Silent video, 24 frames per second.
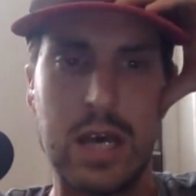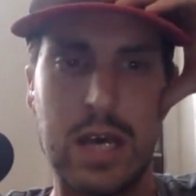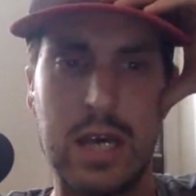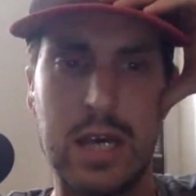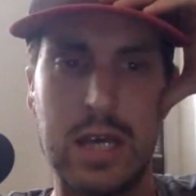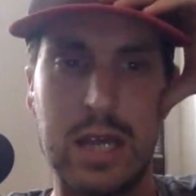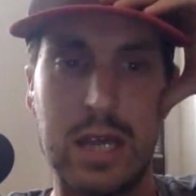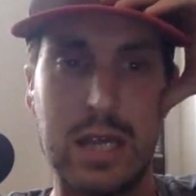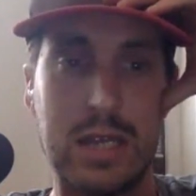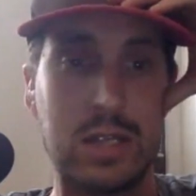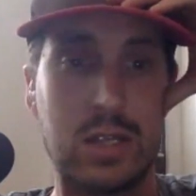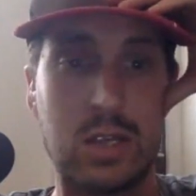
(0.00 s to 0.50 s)

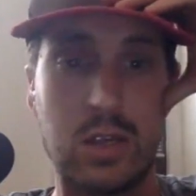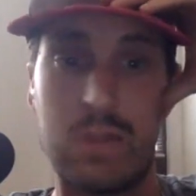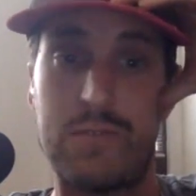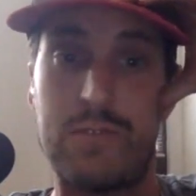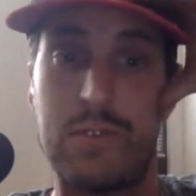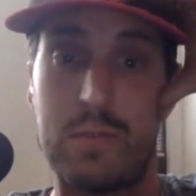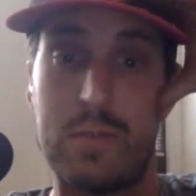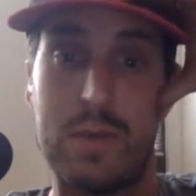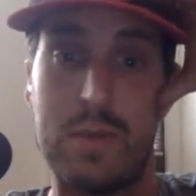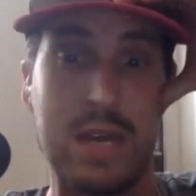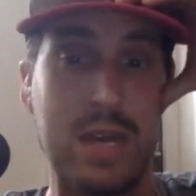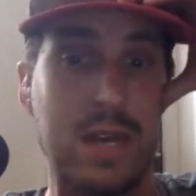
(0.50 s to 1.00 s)
That's good
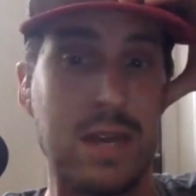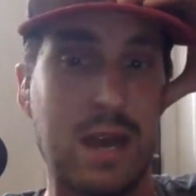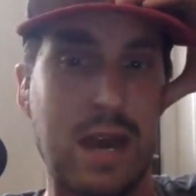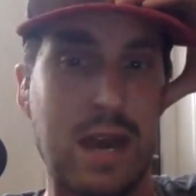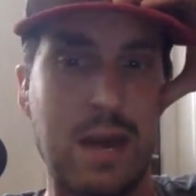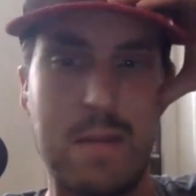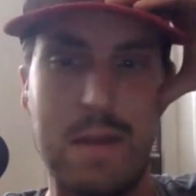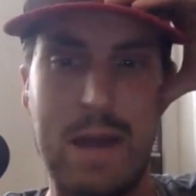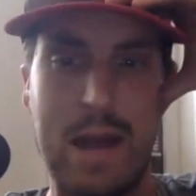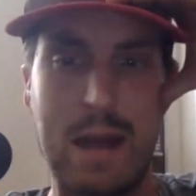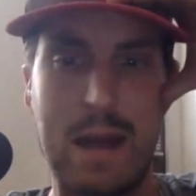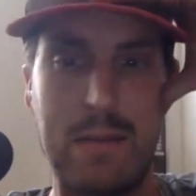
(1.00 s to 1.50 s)
for me.
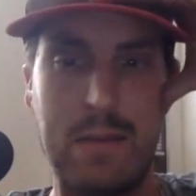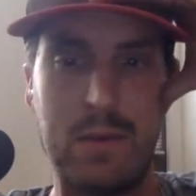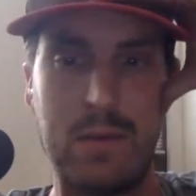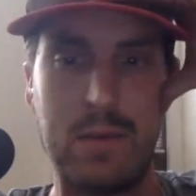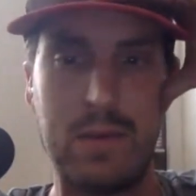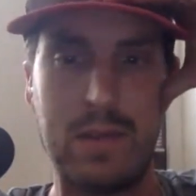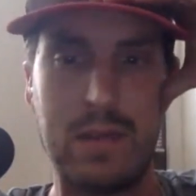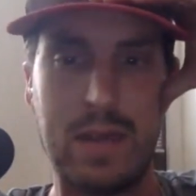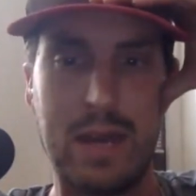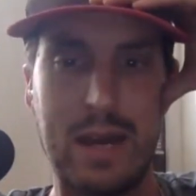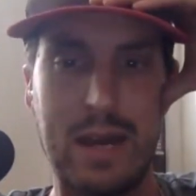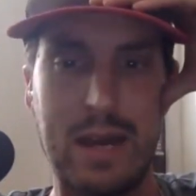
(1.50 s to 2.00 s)
I'm happy
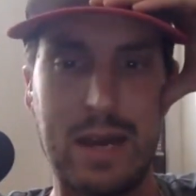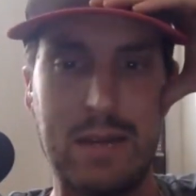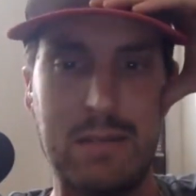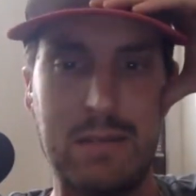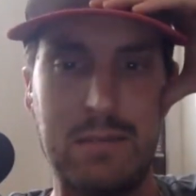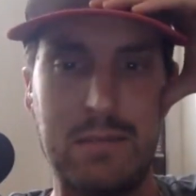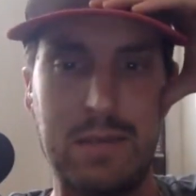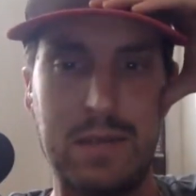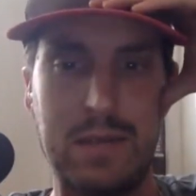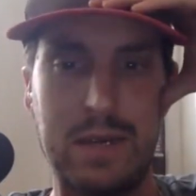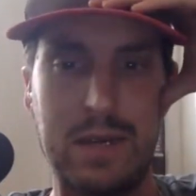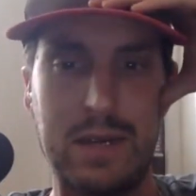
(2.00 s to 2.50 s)
with that.
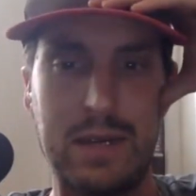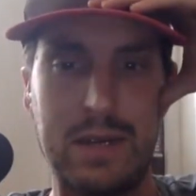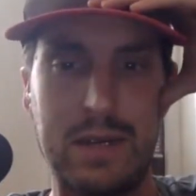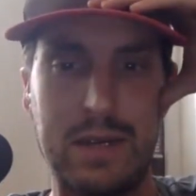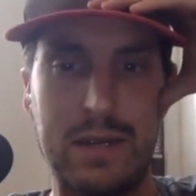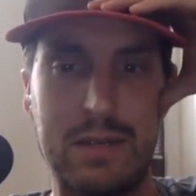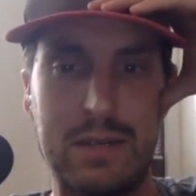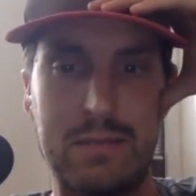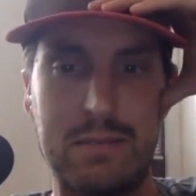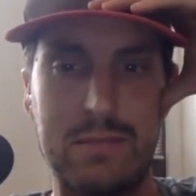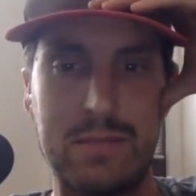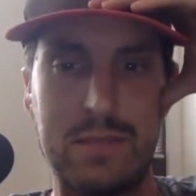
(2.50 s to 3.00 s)
But,
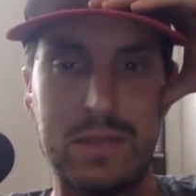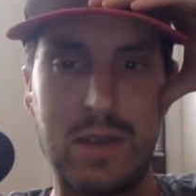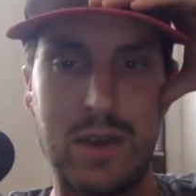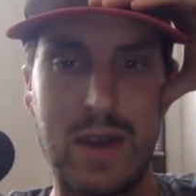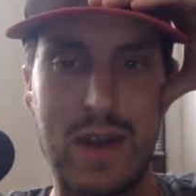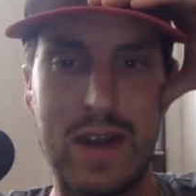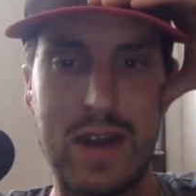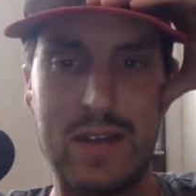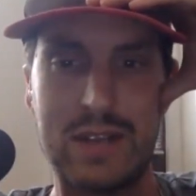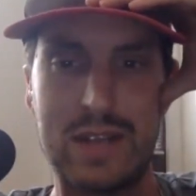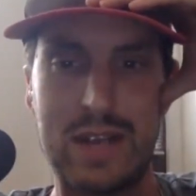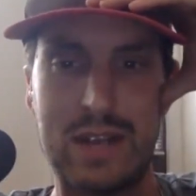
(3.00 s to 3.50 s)

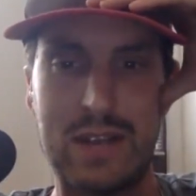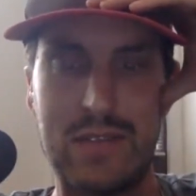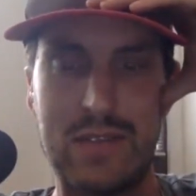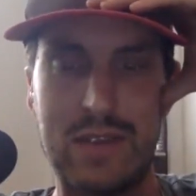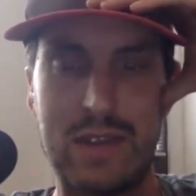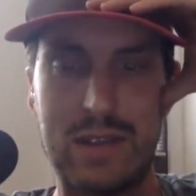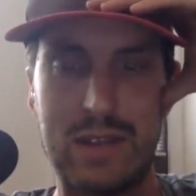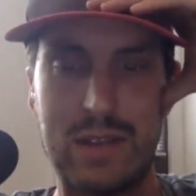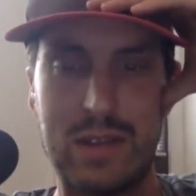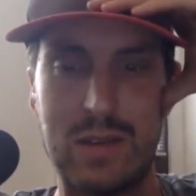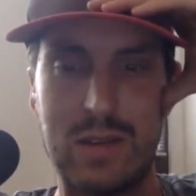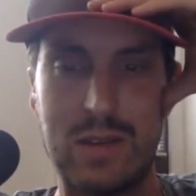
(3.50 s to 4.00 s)
how does that
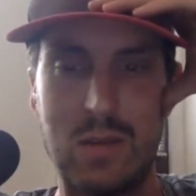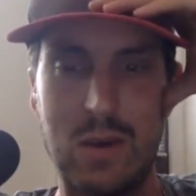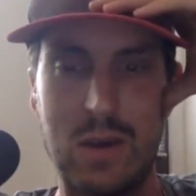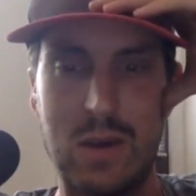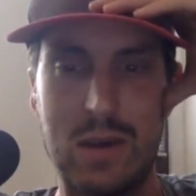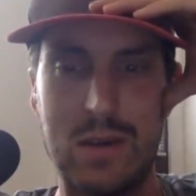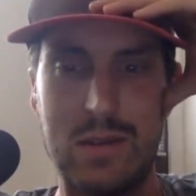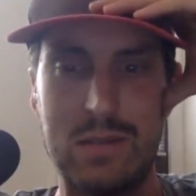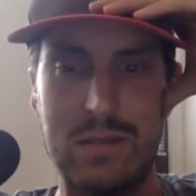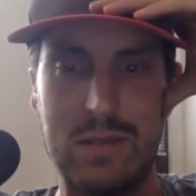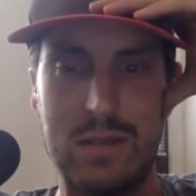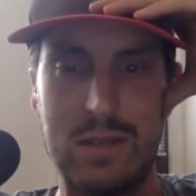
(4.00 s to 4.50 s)
affect League
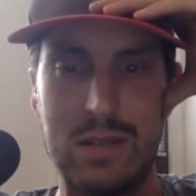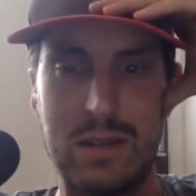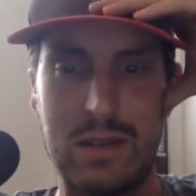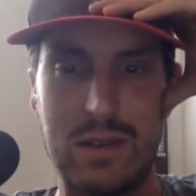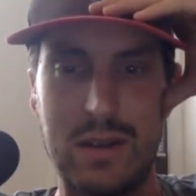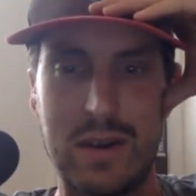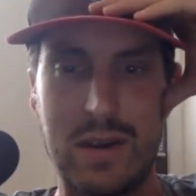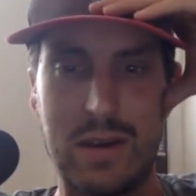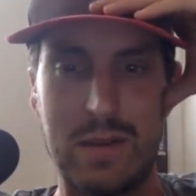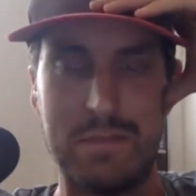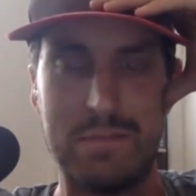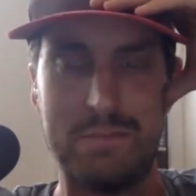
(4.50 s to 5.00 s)
One? You don't know.